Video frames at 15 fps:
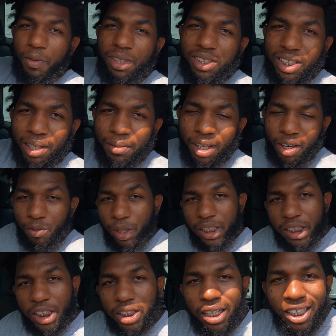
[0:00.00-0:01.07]
what's up, y'all? We
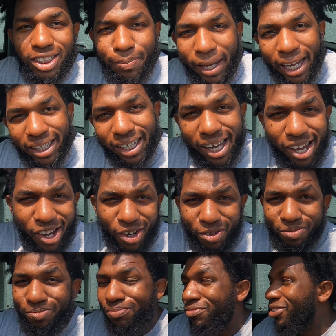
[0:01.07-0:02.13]
just touched back
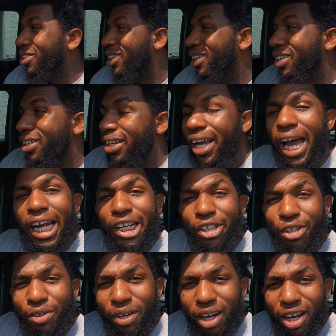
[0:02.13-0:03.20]
down at the
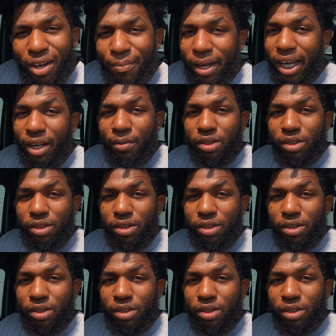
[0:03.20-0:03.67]
U-Haul, man.